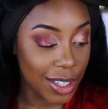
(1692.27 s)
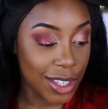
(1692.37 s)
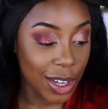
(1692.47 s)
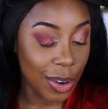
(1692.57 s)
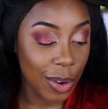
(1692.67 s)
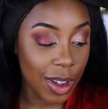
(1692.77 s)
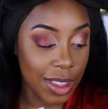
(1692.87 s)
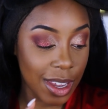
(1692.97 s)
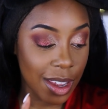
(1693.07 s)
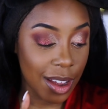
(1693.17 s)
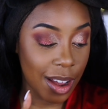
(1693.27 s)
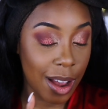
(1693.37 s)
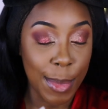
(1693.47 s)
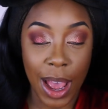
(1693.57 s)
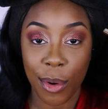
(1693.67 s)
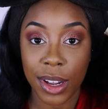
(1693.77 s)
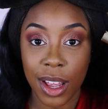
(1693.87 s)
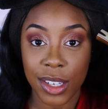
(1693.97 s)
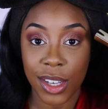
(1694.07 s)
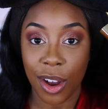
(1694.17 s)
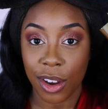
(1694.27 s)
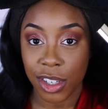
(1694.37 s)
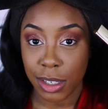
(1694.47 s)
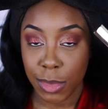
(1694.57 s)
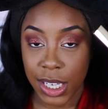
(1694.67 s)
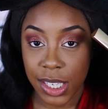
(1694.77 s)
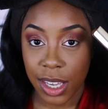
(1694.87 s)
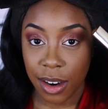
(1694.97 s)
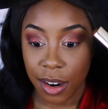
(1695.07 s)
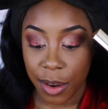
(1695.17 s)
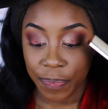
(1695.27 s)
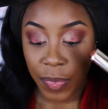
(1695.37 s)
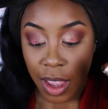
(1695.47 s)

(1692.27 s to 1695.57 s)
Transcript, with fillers: So the um, Hourglass Caution Mascara,